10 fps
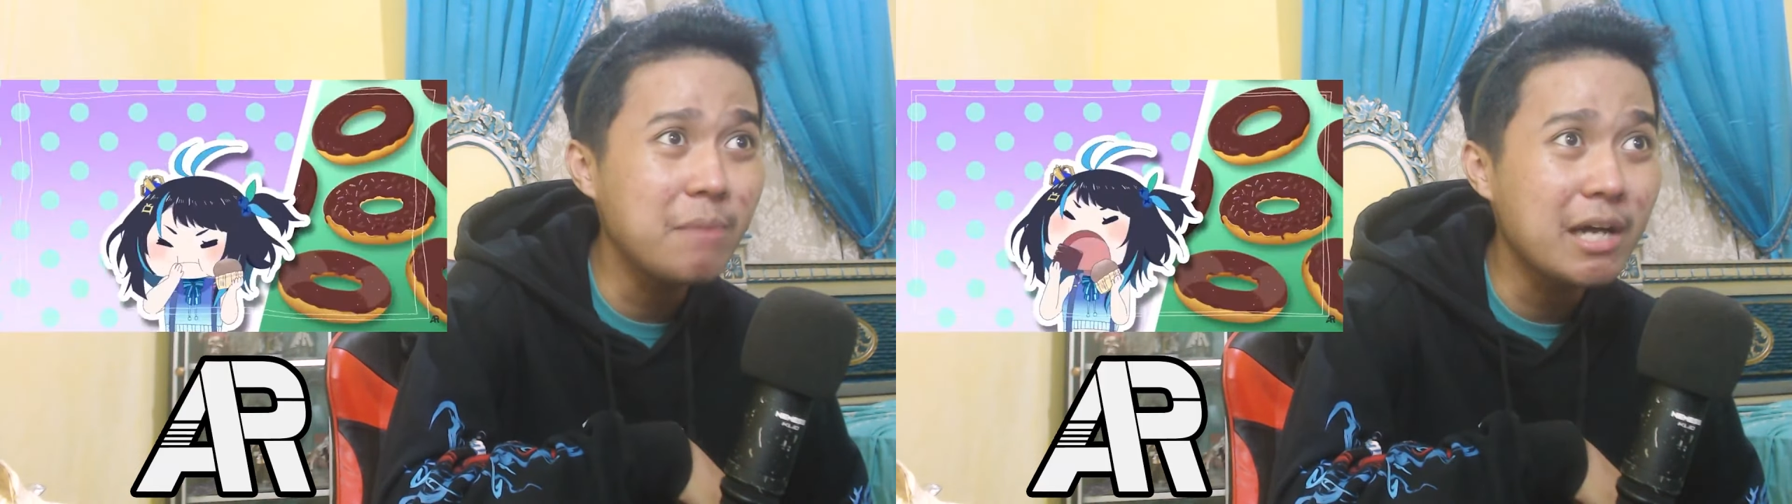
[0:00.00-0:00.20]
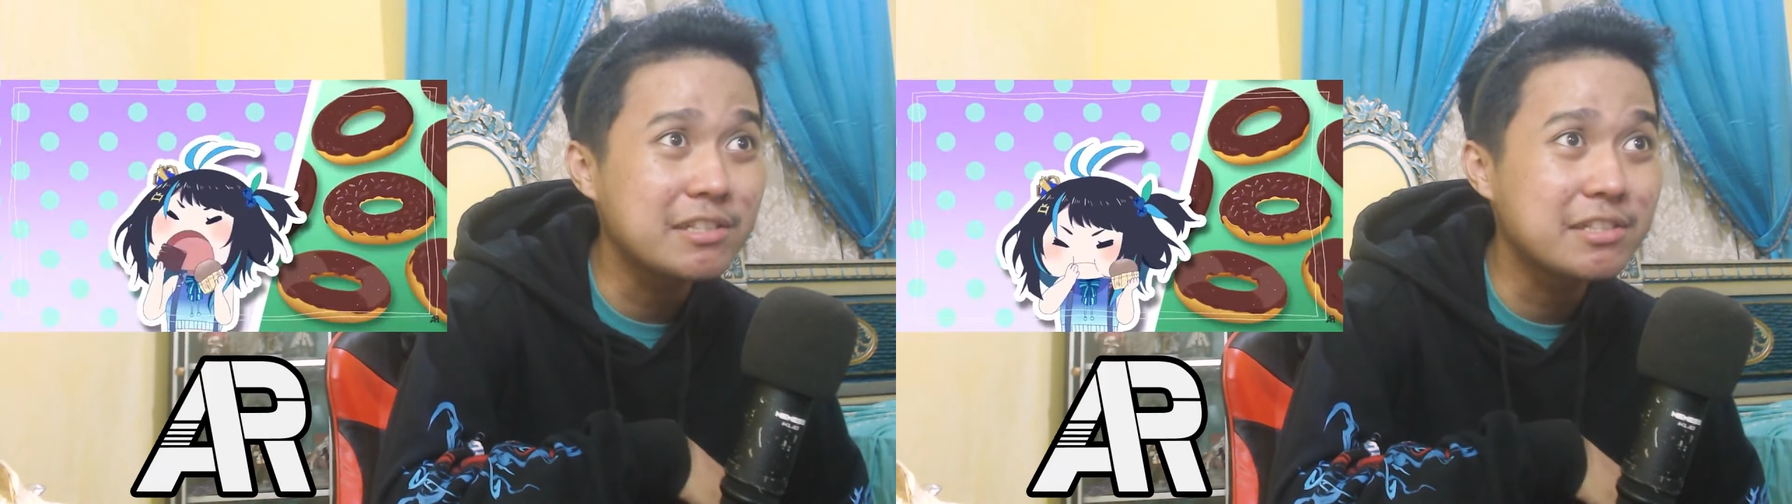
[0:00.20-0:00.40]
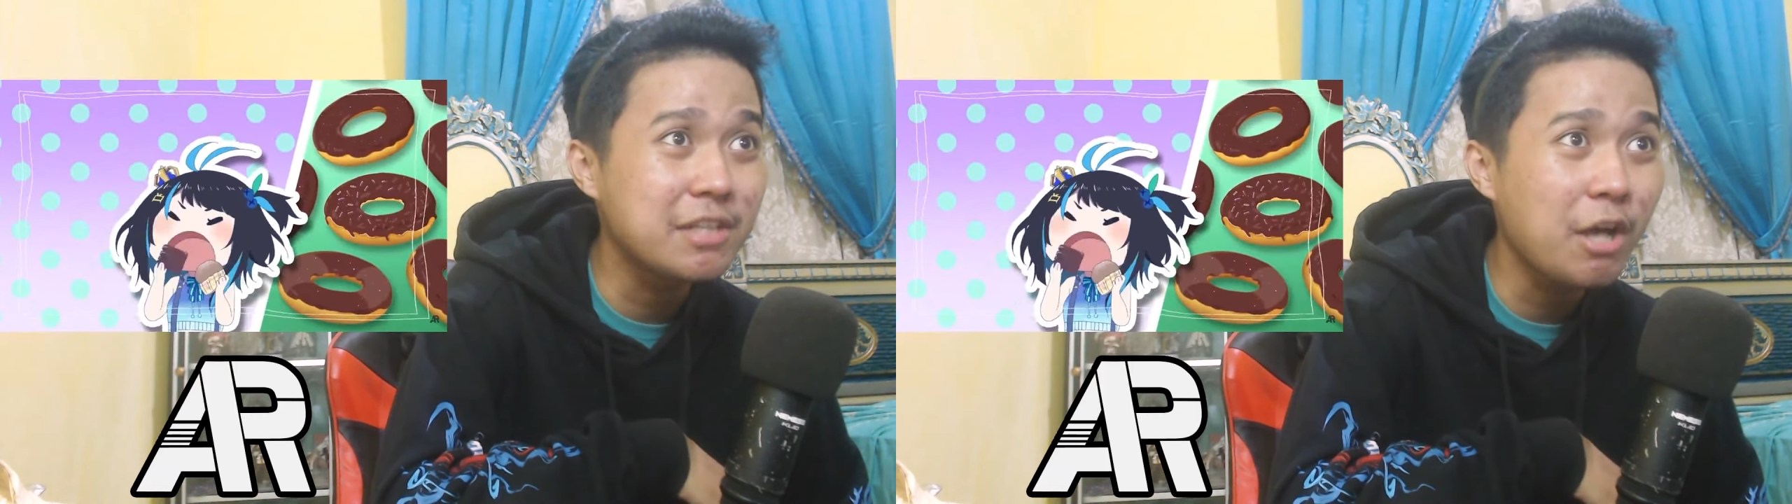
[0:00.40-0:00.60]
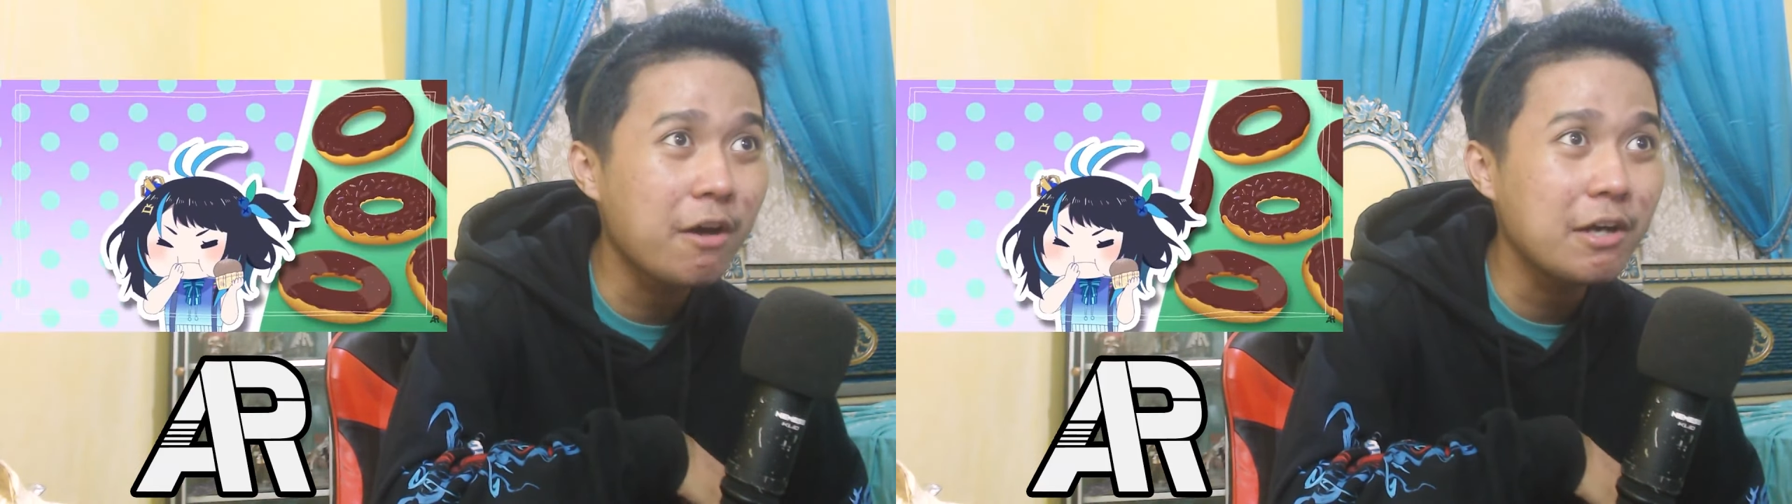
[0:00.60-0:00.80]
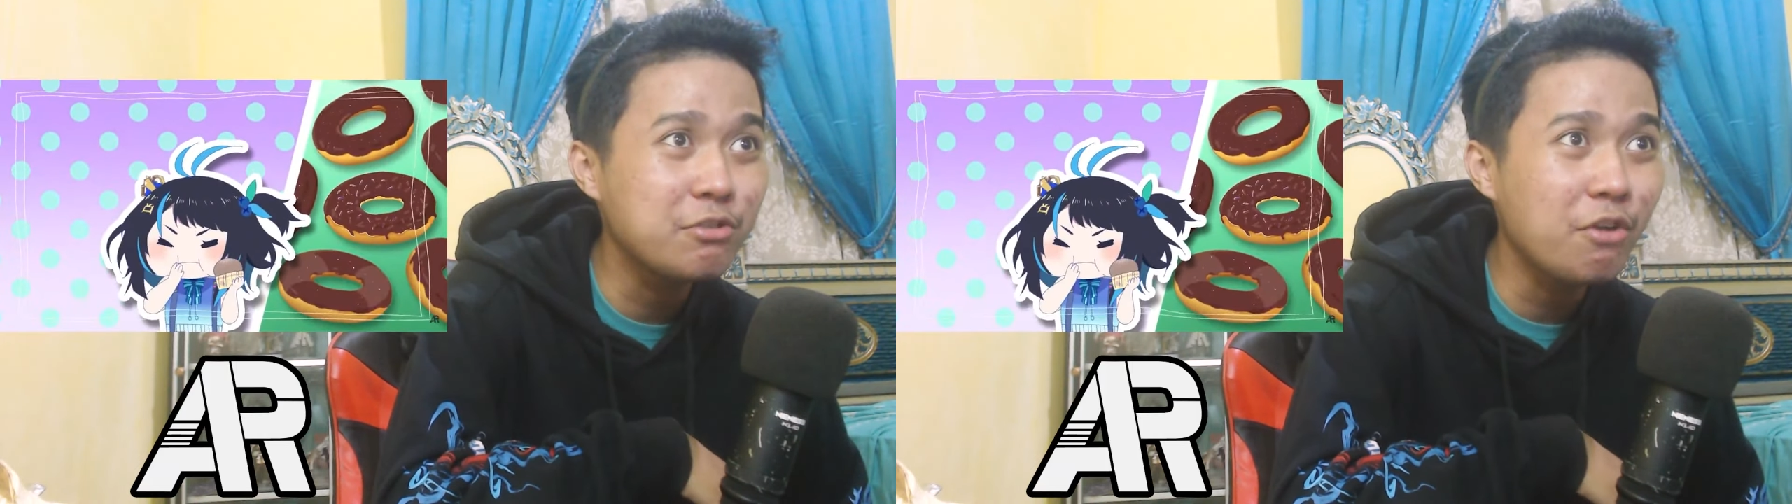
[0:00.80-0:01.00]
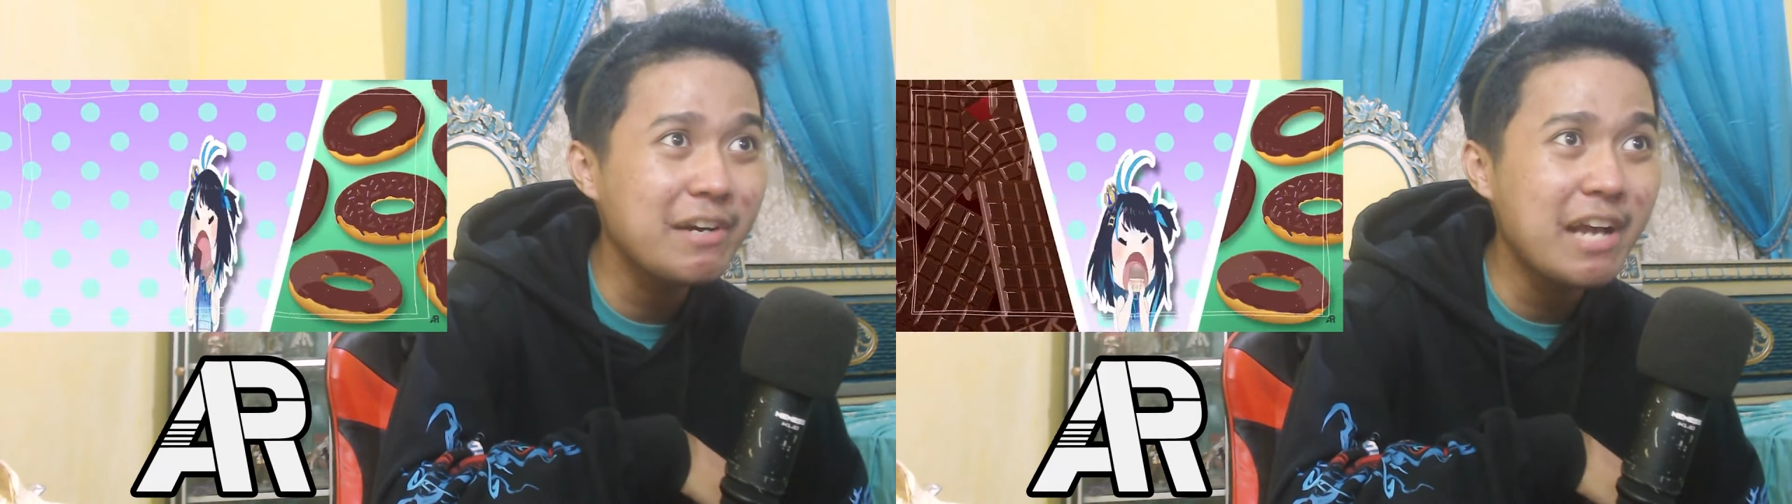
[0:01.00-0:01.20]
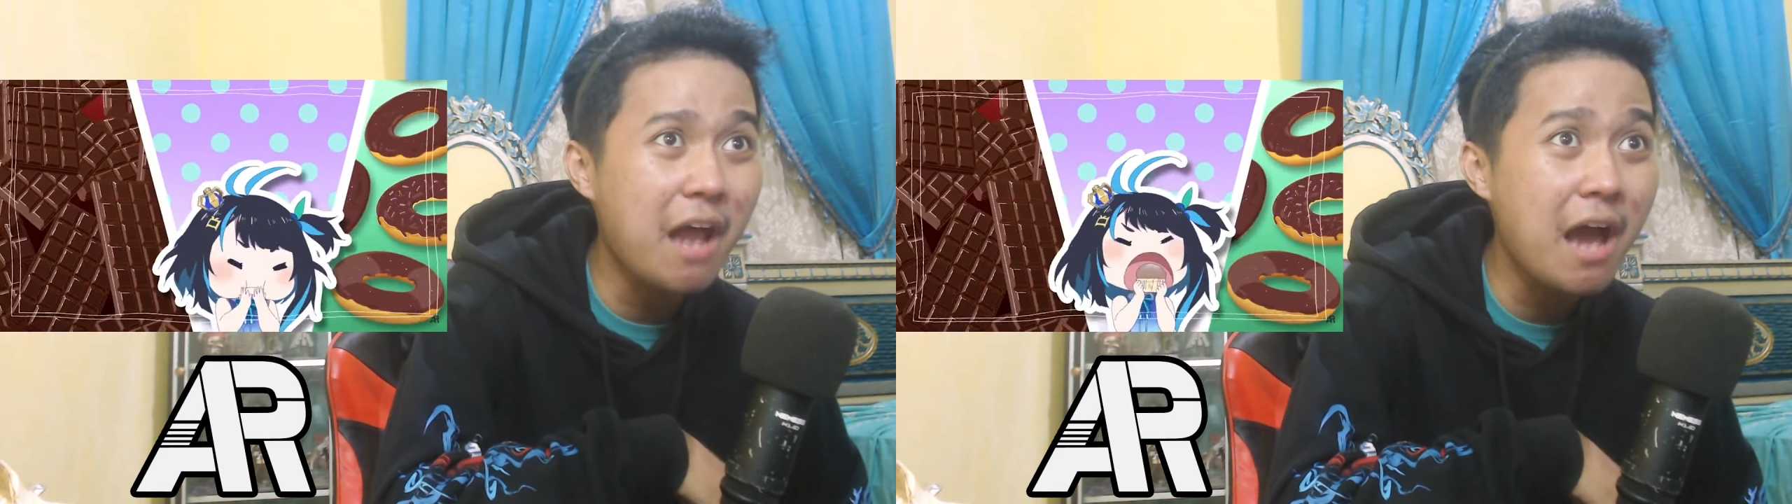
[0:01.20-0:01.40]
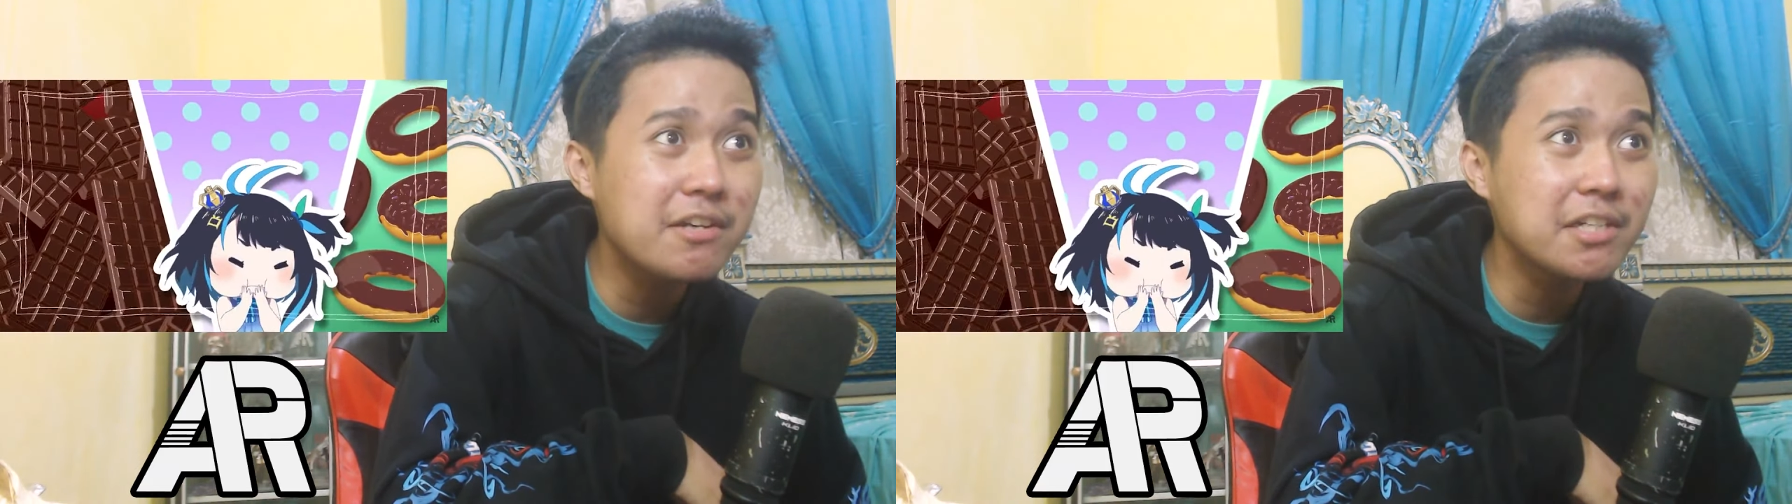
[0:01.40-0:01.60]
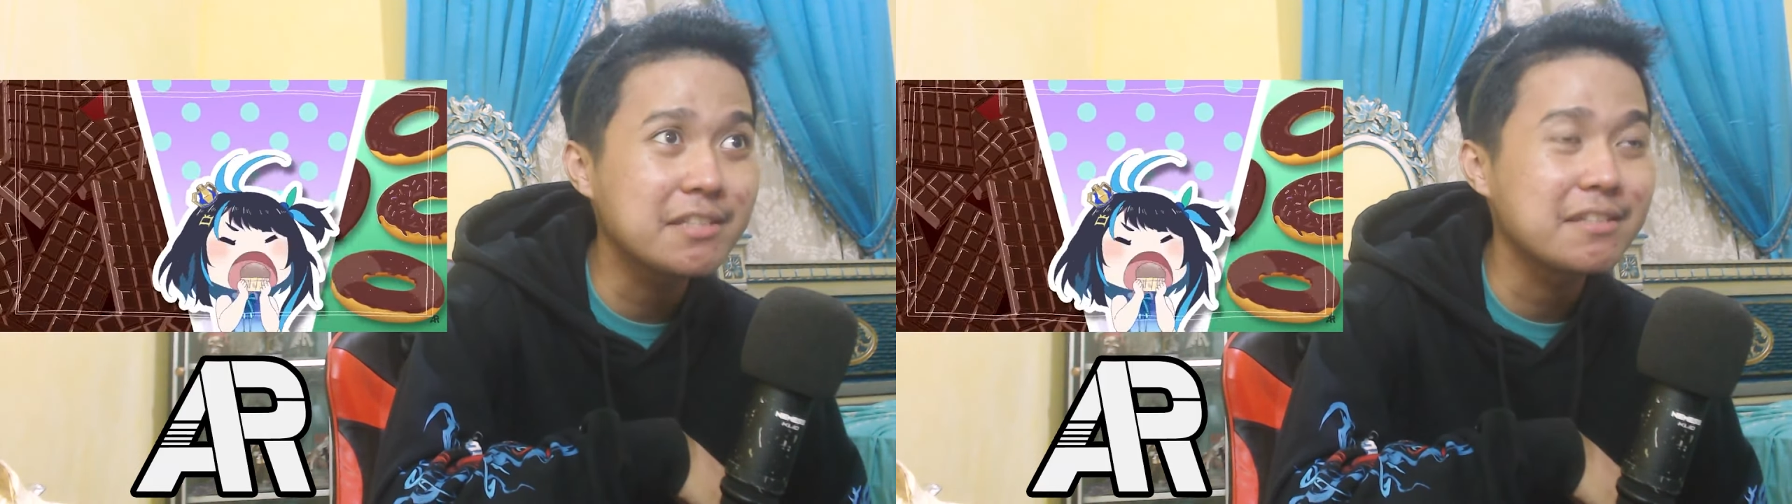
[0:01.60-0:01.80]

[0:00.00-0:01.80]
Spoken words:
much! It's over 900!